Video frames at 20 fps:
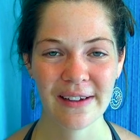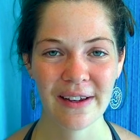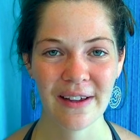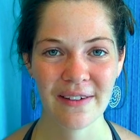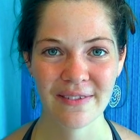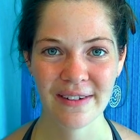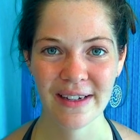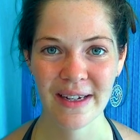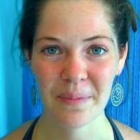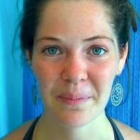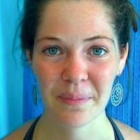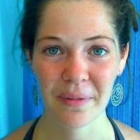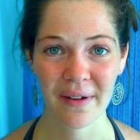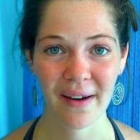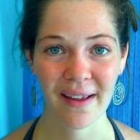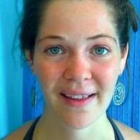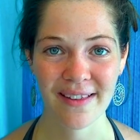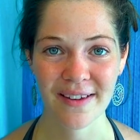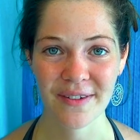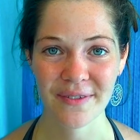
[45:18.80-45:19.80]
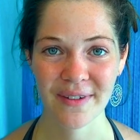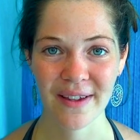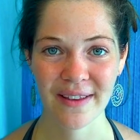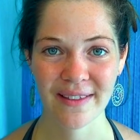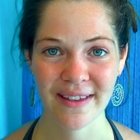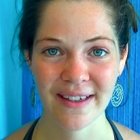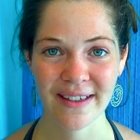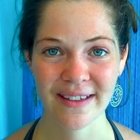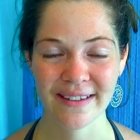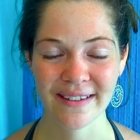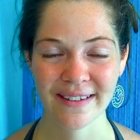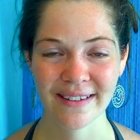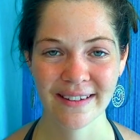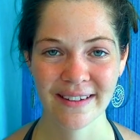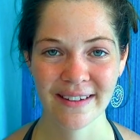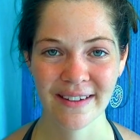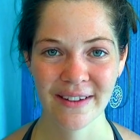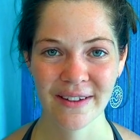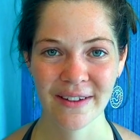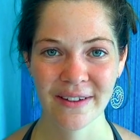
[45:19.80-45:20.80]
lovingly present with it
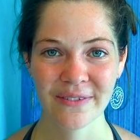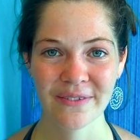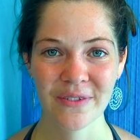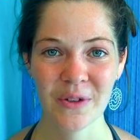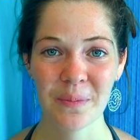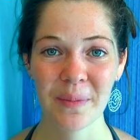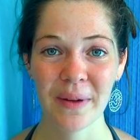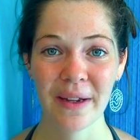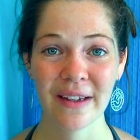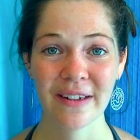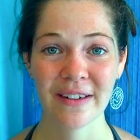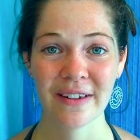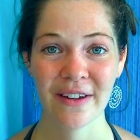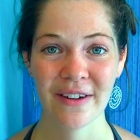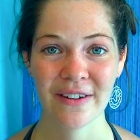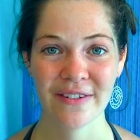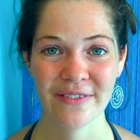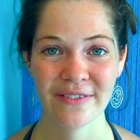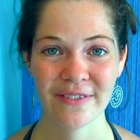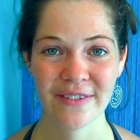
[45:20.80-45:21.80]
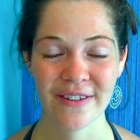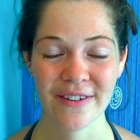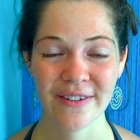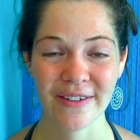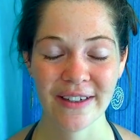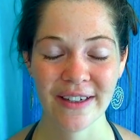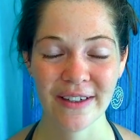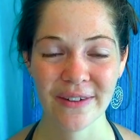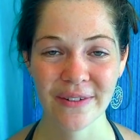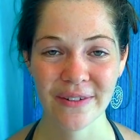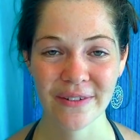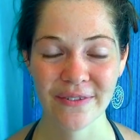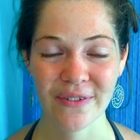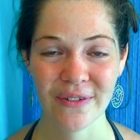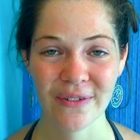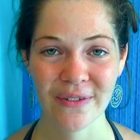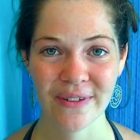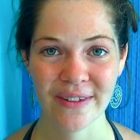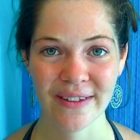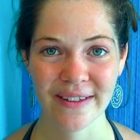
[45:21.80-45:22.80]
will be enough to heal the
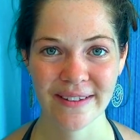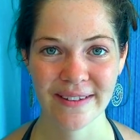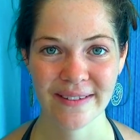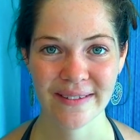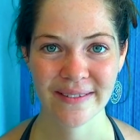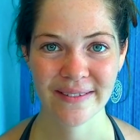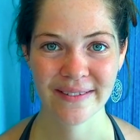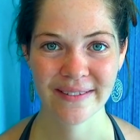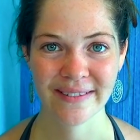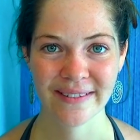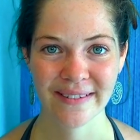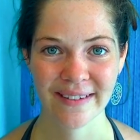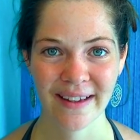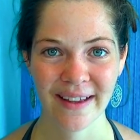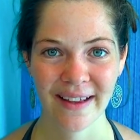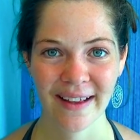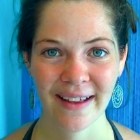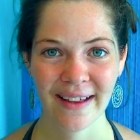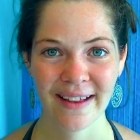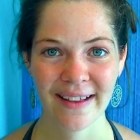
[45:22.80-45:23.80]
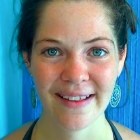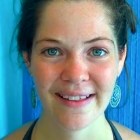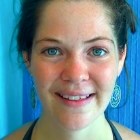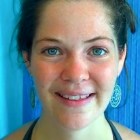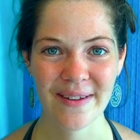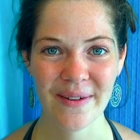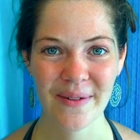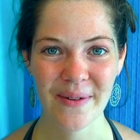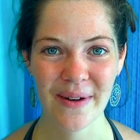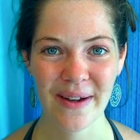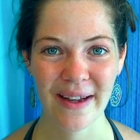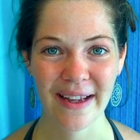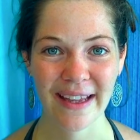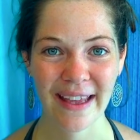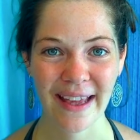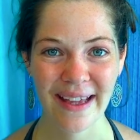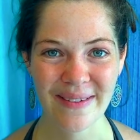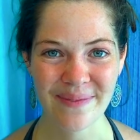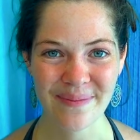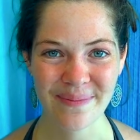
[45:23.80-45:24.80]
wound. So
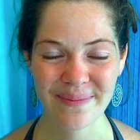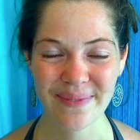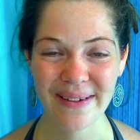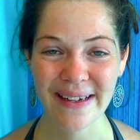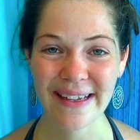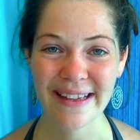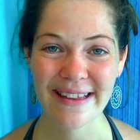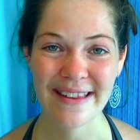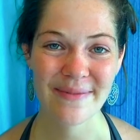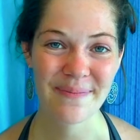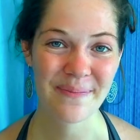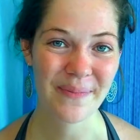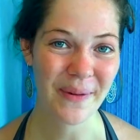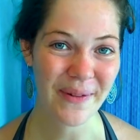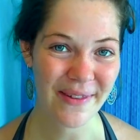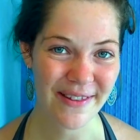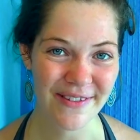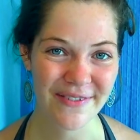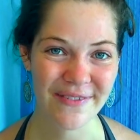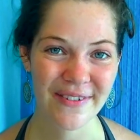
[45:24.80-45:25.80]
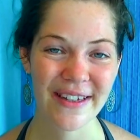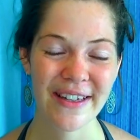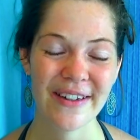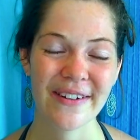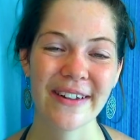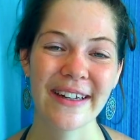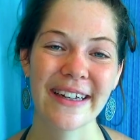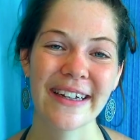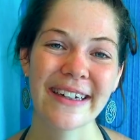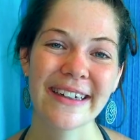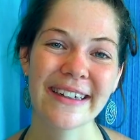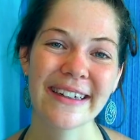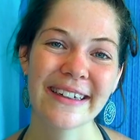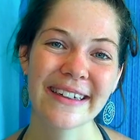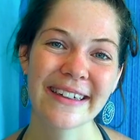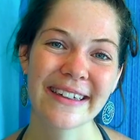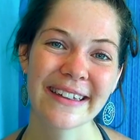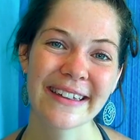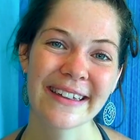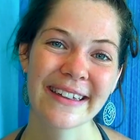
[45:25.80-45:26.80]
again, please pause the video here
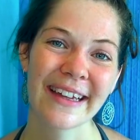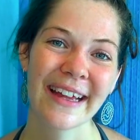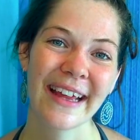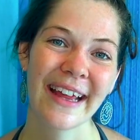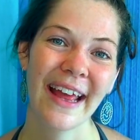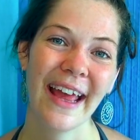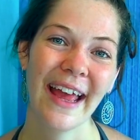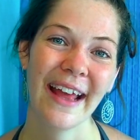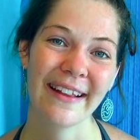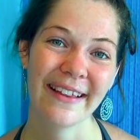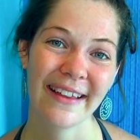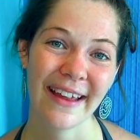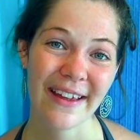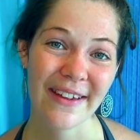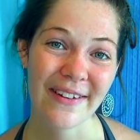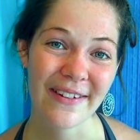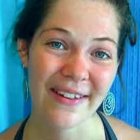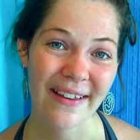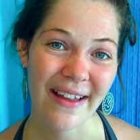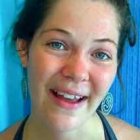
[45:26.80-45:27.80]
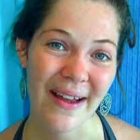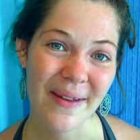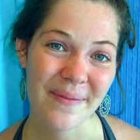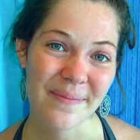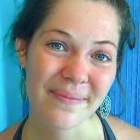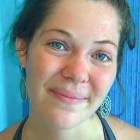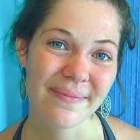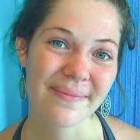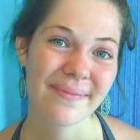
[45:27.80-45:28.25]
and take your time.